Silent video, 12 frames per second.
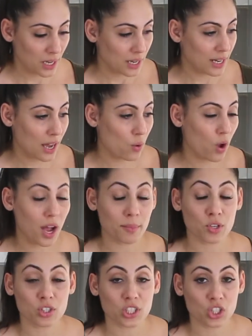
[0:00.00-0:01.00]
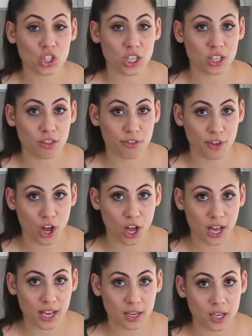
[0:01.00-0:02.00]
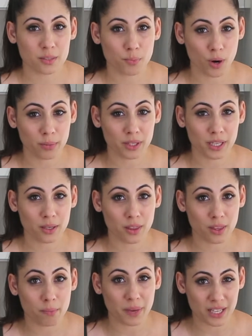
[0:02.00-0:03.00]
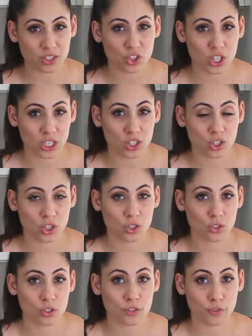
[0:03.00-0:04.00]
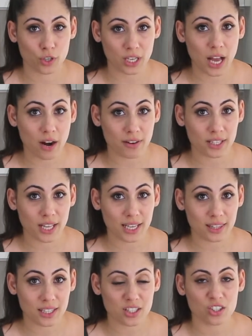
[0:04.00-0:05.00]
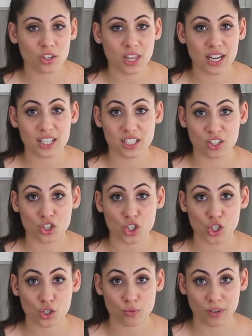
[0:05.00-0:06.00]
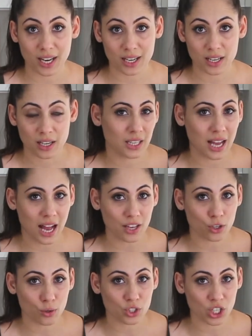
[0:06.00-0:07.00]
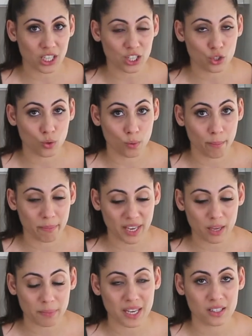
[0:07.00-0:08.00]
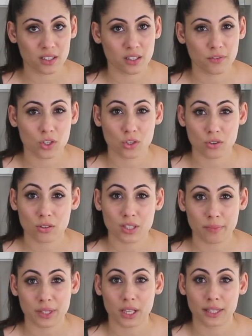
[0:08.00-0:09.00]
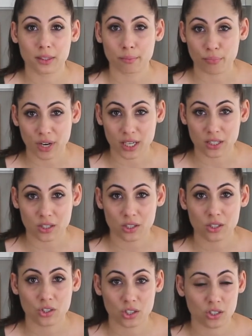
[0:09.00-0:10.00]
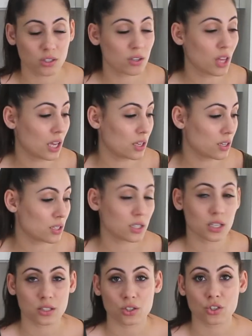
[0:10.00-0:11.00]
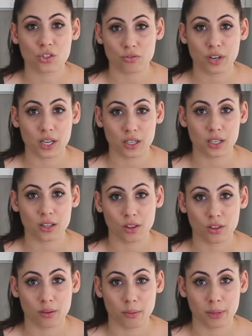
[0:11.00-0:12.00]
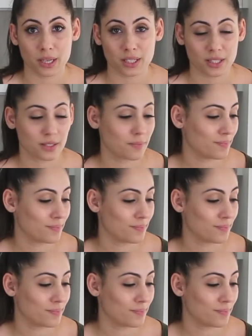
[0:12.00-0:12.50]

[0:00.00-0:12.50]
Now I'm using chicken thigh. It's probably the best chicken to use for a curry like this so that it doesn't shred. Cut your chicken into bigger pieces if you use something like the breast, just so that it doesn't shred in the Thermomix.